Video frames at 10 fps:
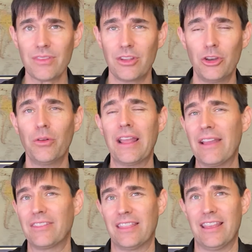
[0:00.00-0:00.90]
you don't
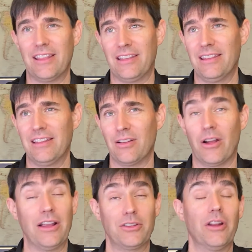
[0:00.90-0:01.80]
have to think, or
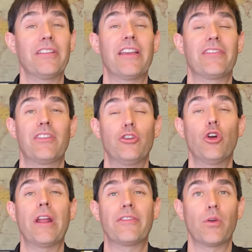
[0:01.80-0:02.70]
actually you
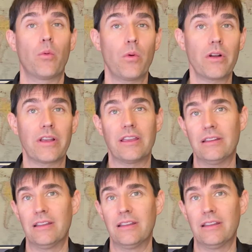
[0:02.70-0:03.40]
don't have to worry